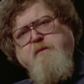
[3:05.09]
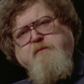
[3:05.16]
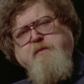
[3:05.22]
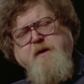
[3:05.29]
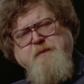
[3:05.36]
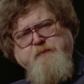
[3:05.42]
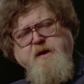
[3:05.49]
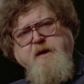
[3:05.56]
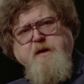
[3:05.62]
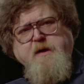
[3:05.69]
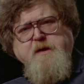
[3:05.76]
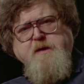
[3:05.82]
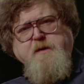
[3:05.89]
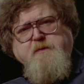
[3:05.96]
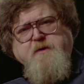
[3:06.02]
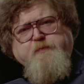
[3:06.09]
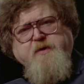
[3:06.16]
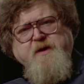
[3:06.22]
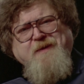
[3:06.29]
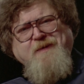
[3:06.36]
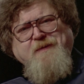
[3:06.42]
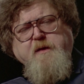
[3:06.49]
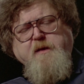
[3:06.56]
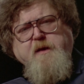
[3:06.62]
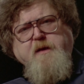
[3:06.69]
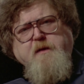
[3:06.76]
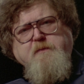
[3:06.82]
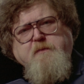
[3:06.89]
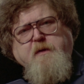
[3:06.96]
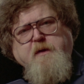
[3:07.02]
but because it was practically
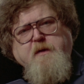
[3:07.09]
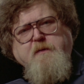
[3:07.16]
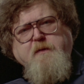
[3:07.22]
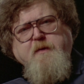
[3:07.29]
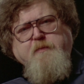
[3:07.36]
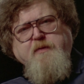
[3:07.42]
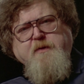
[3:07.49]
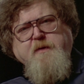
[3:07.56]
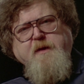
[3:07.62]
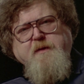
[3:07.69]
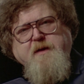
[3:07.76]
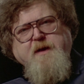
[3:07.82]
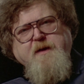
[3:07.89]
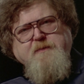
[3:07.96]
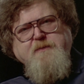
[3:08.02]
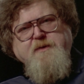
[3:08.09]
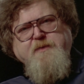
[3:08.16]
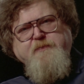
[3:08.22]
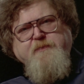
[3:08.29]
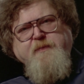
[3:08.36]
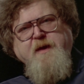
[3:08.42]
the only book in the house.